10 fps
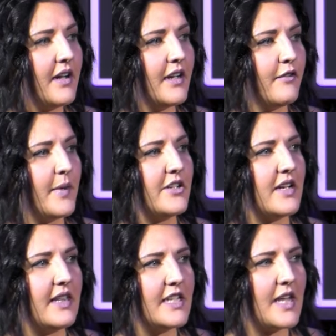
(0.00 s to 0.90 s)
good information.
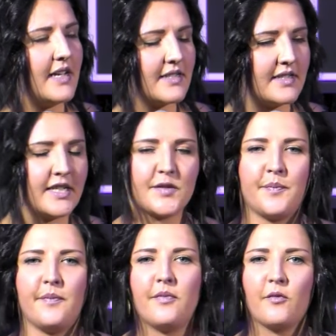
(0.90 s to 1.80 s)
And this has 6
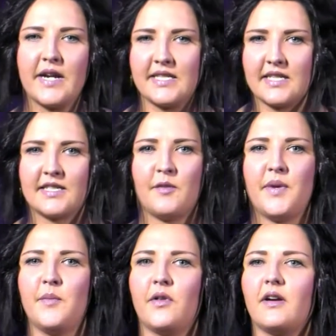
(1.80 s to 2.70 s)
reasons that
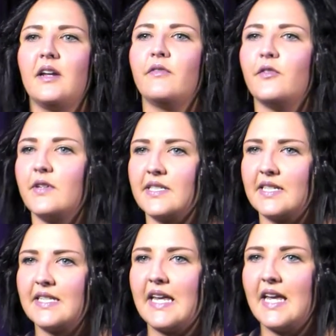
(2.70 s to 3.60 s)
people are influenced to
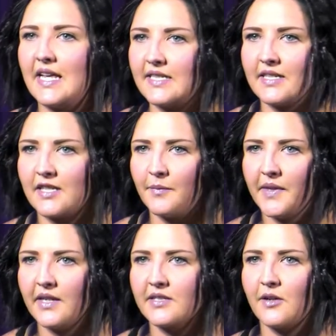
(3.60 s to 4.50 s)
say yes to
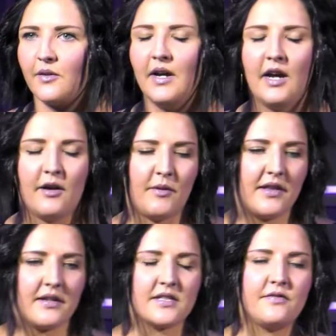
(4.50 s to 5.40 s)
something. So
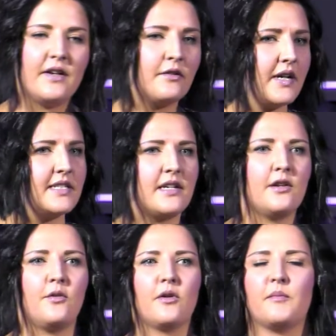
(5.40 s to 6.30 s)
whether it's
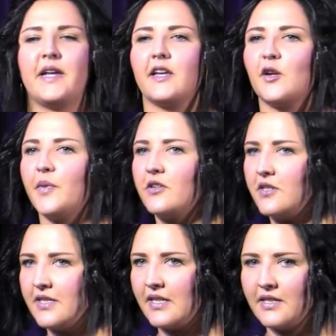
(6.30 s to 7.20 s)
fundraising or making a
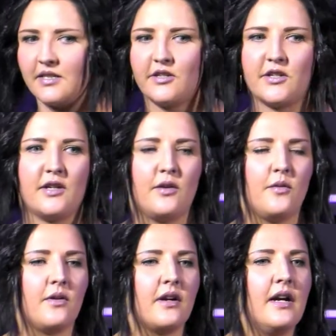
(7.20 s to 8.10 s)
purchasing decision,
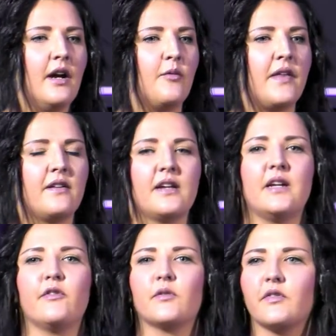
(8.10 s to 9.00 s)
or whether to
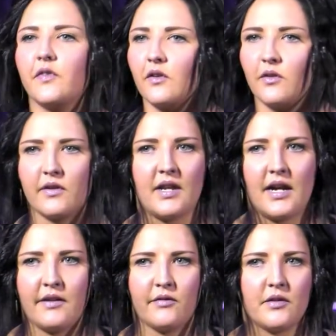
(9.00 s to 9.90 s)
give a referral or
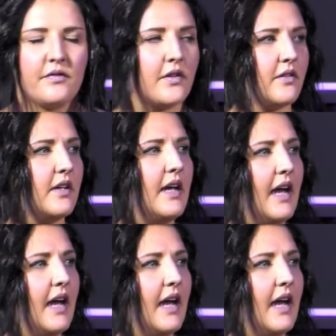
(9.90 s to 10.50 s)
not give a referral,